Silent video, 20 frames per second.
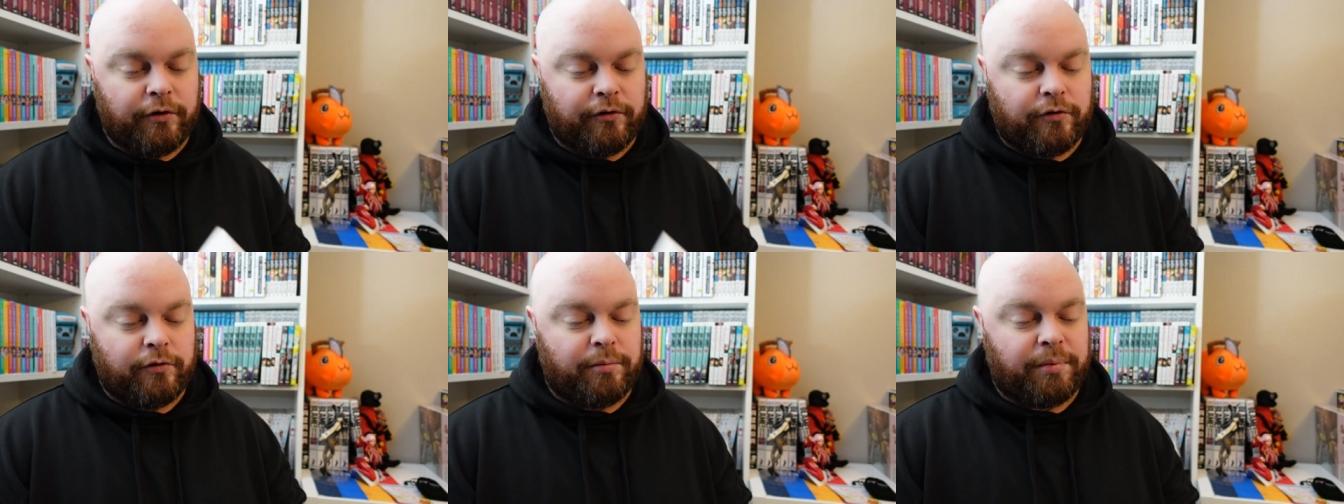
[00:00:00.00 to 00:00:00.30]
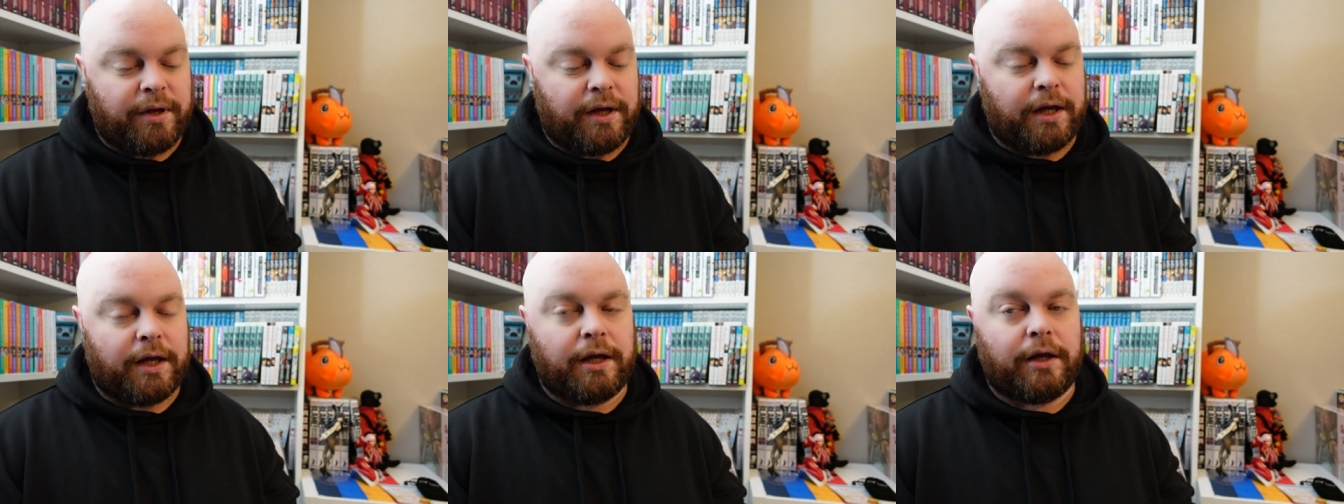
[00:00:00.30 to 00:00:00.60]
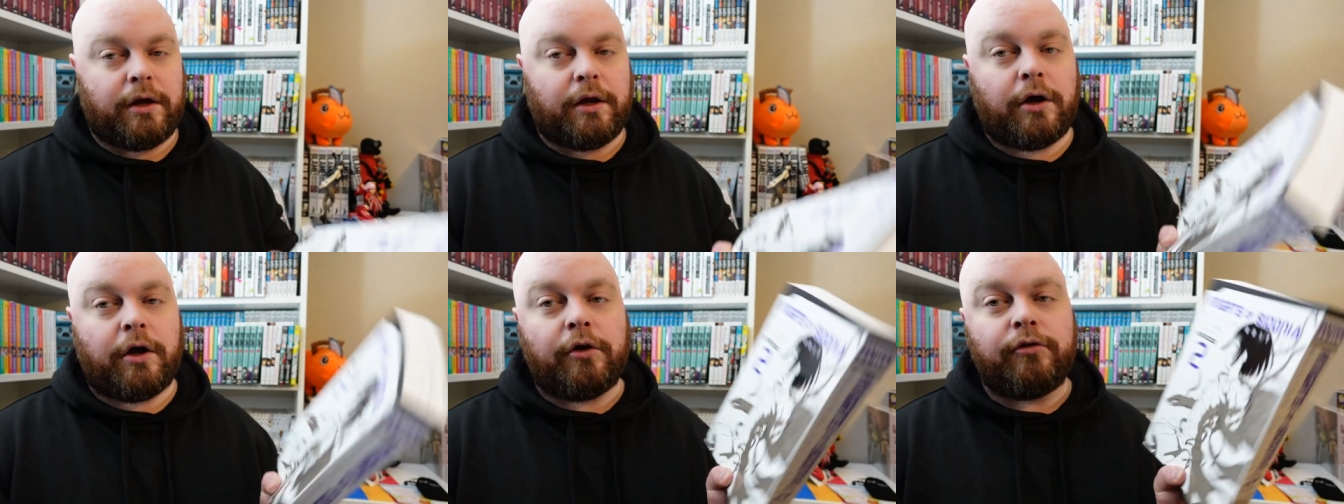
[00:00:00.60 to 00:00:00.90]
to
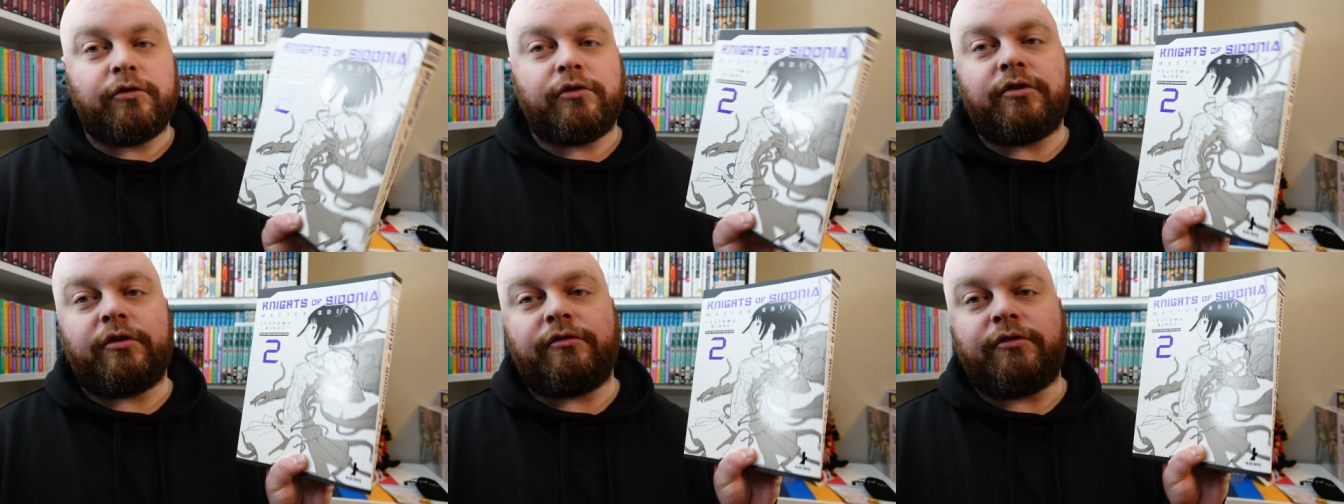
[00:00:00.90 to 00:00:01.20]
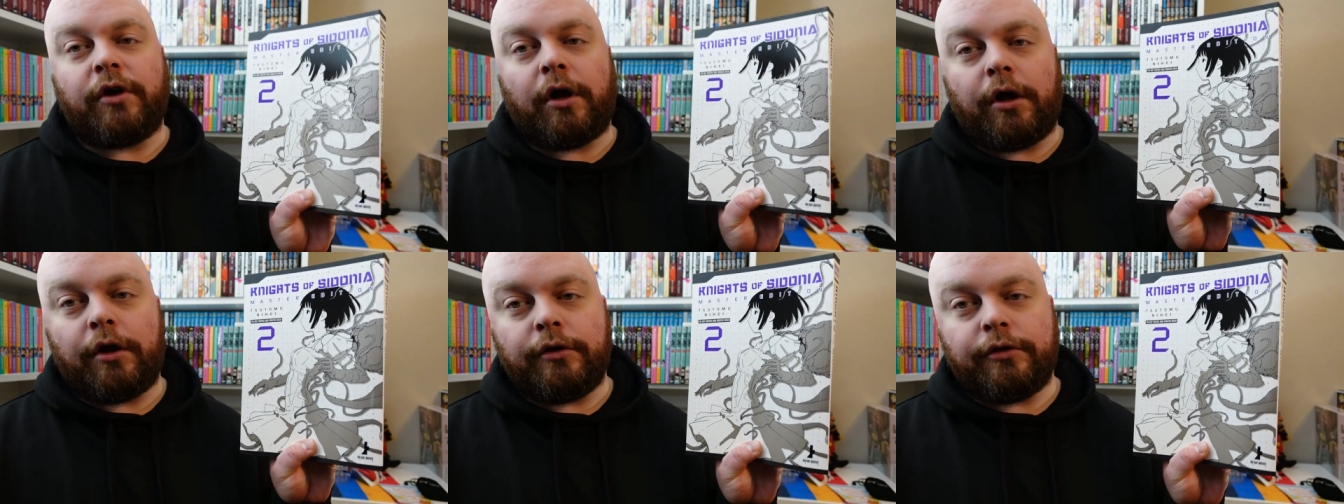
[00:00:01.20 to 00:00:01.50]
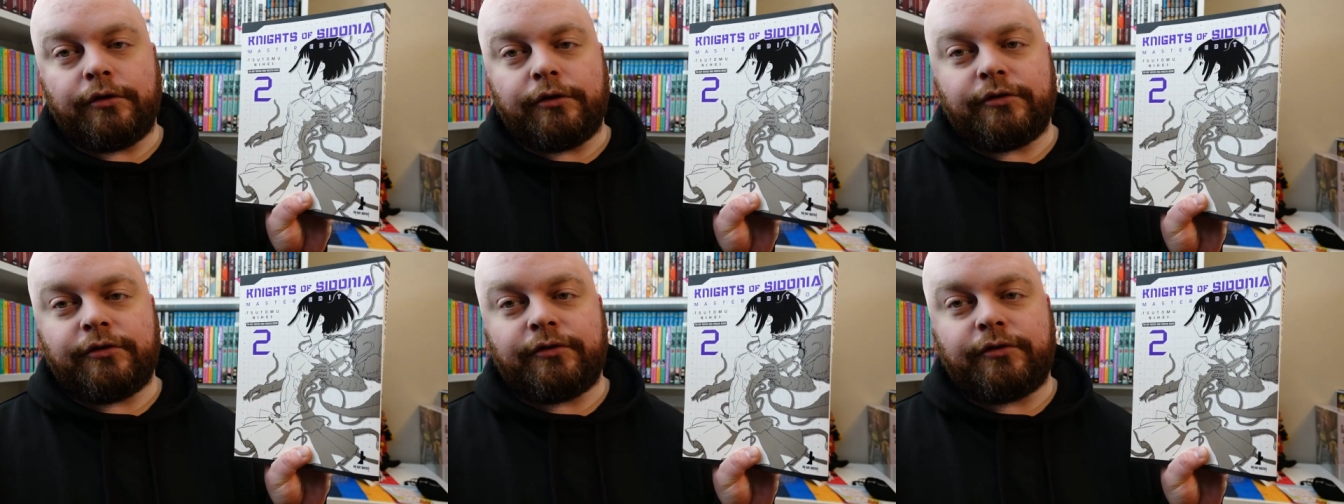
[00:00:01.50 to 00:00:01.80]
pay hundreds of
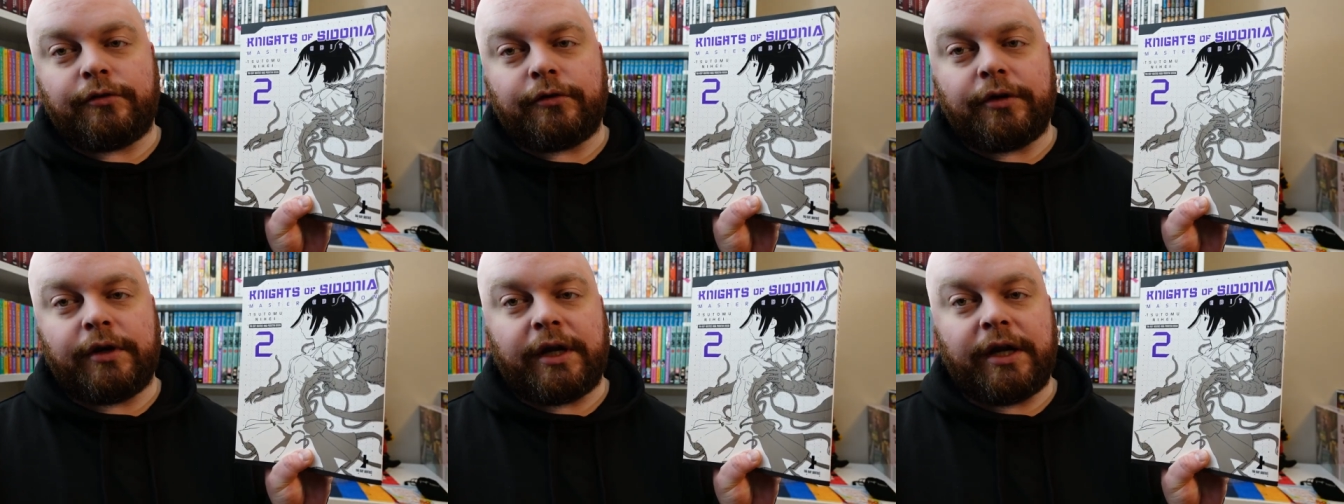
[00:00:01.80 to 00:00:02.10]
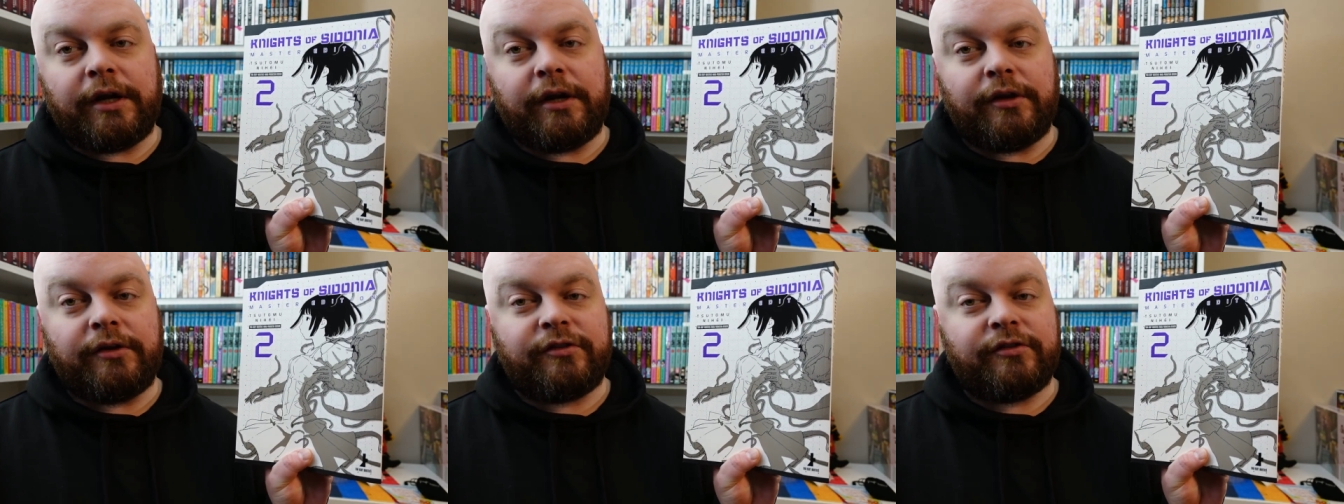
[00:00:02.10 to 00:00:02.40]
dollars for a